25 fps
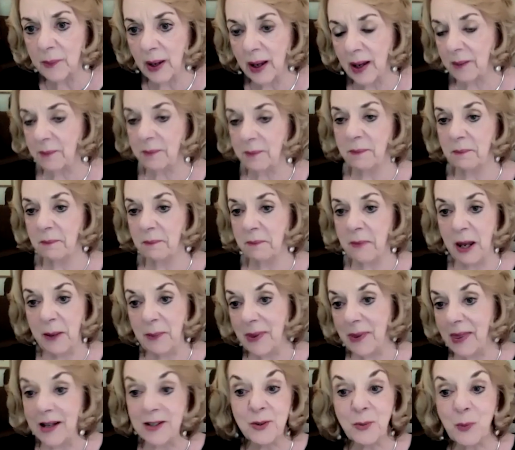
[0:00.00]
And maybe
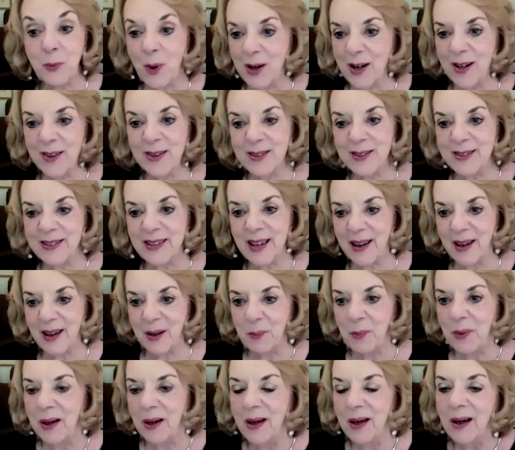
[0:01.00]
that's one and the
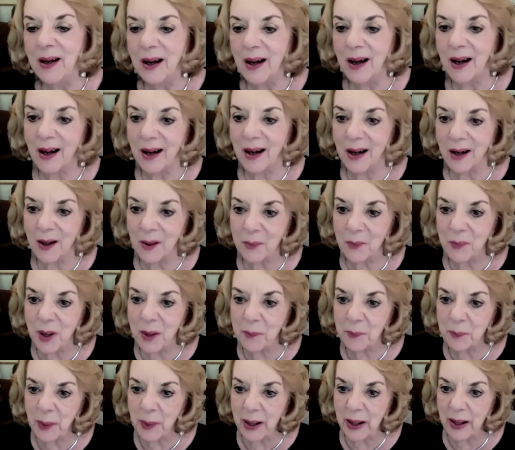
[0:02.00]
same.
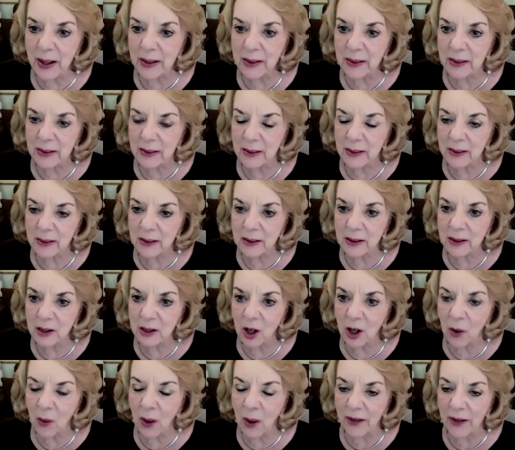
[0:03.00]
But, you
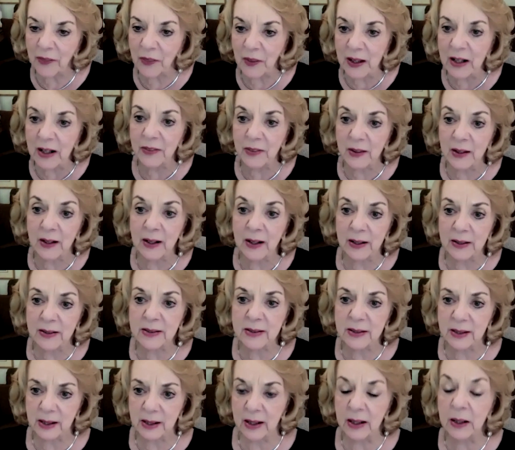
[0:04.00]
know, I think that
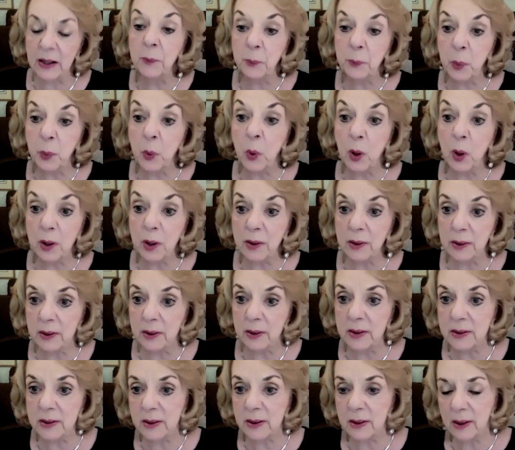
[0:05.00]
it's
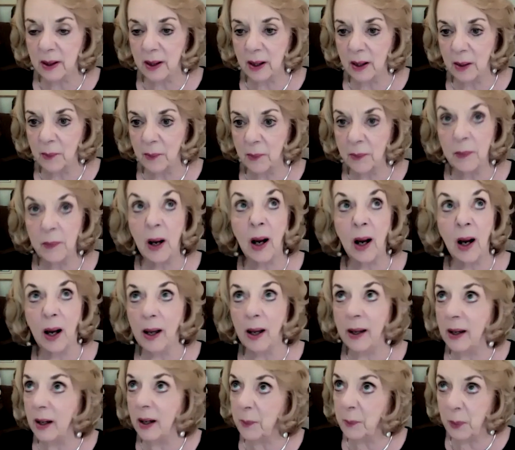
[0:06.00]
important
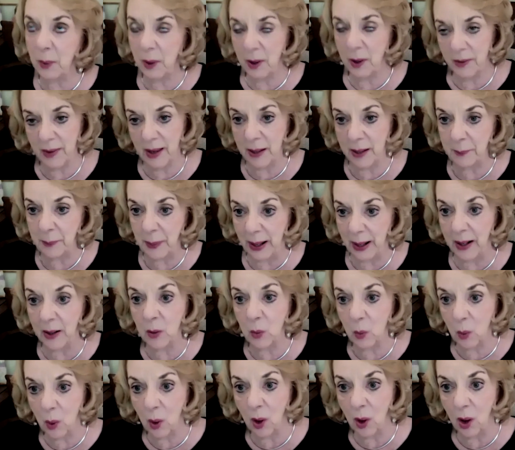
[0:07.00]
high up on that back
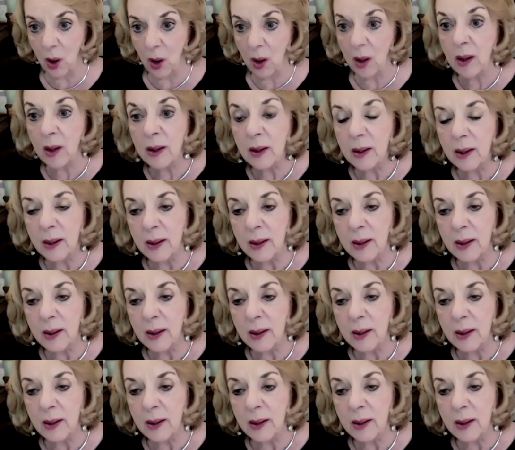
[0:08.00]
wall,